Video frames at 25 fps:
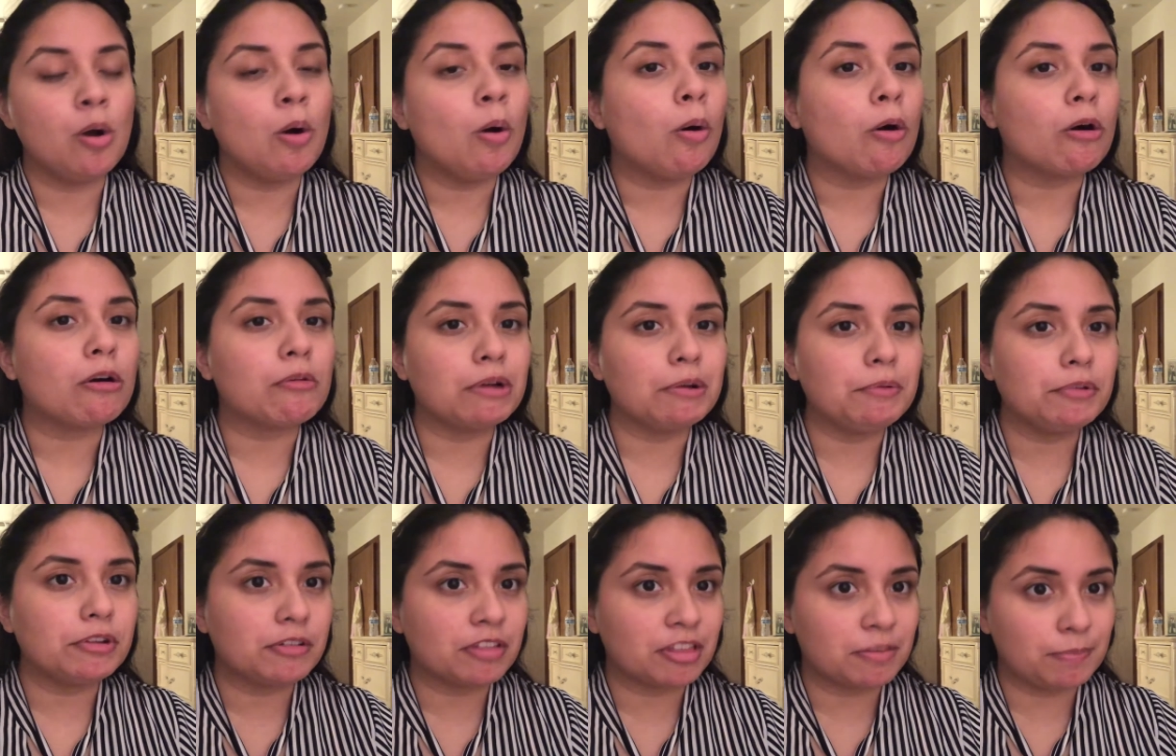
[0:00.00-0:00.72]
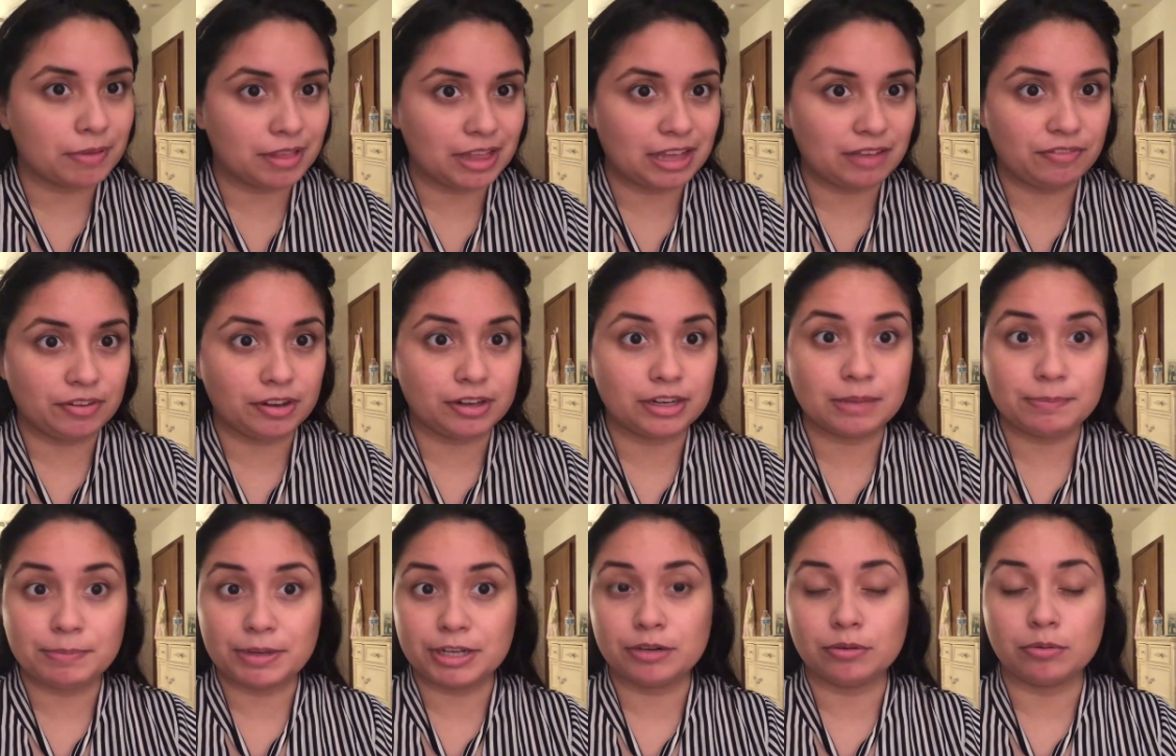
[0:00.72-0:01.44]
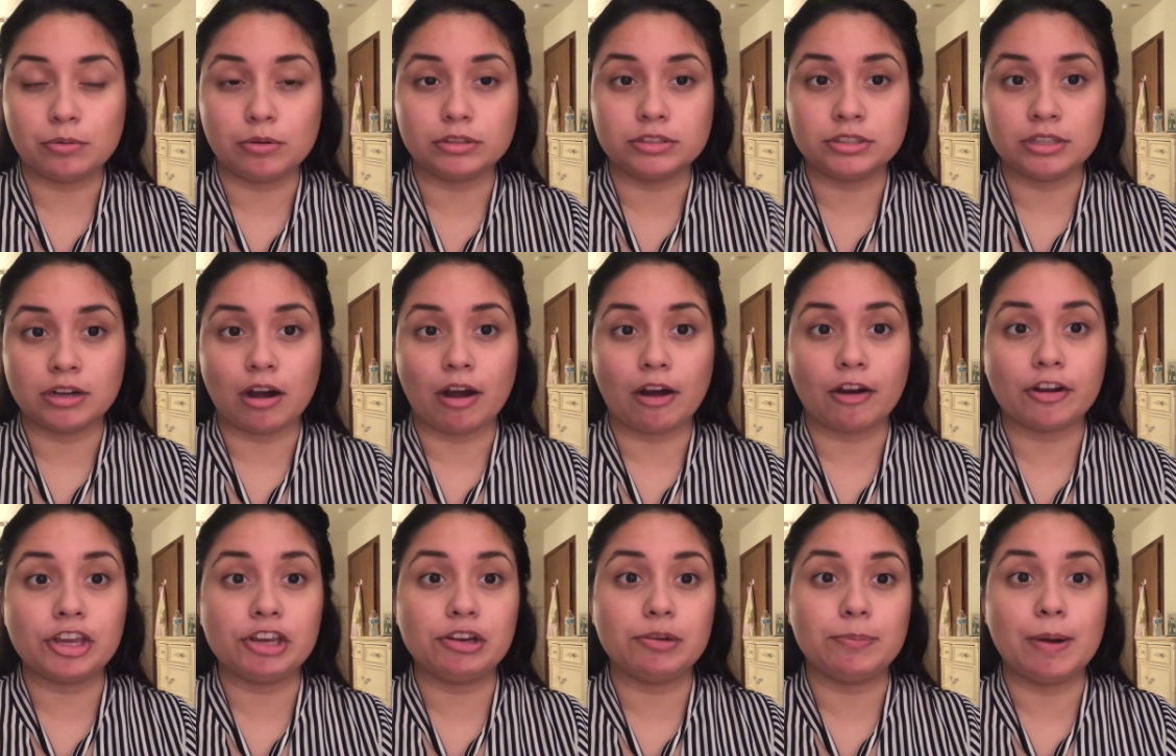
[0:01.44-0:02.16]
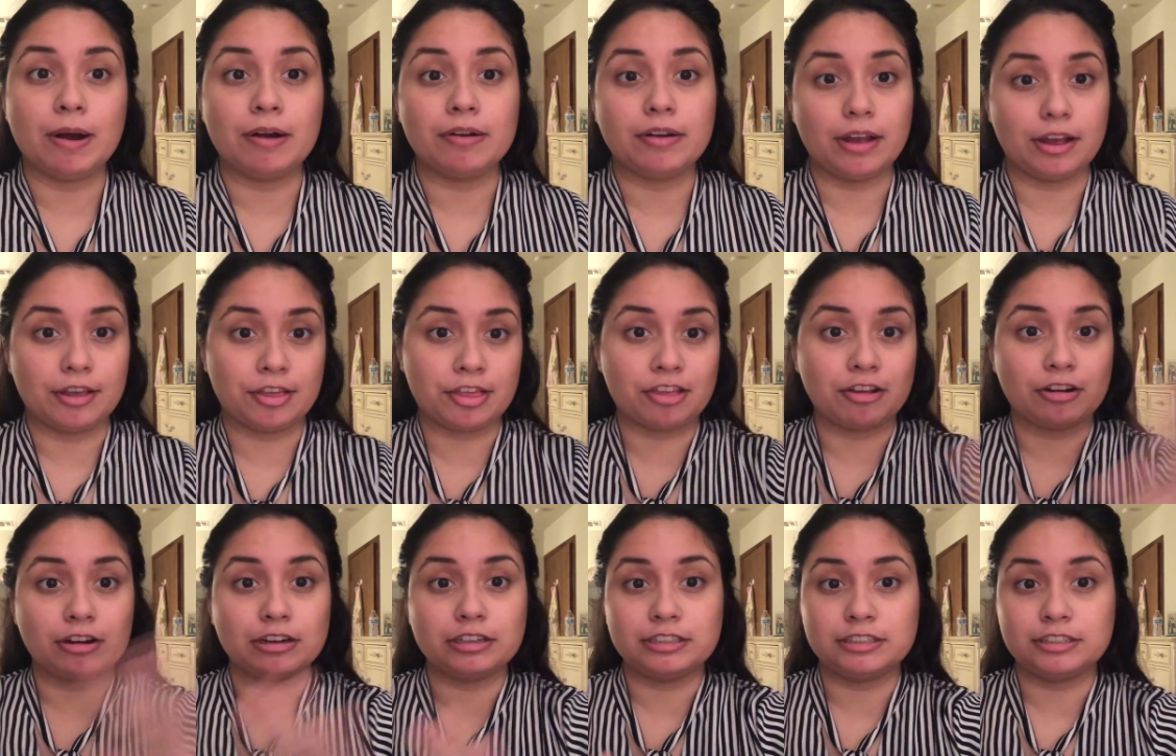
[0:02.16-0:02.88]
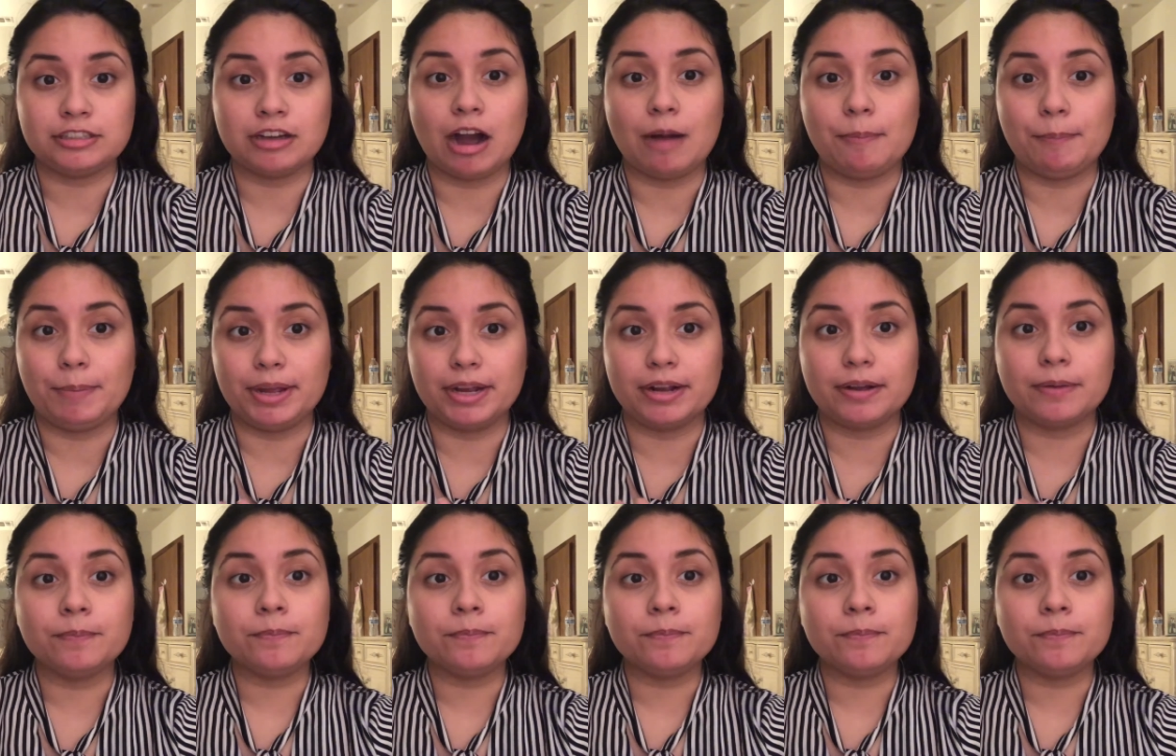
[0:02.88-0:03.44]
or we would specifically be told to argue about a certain topic.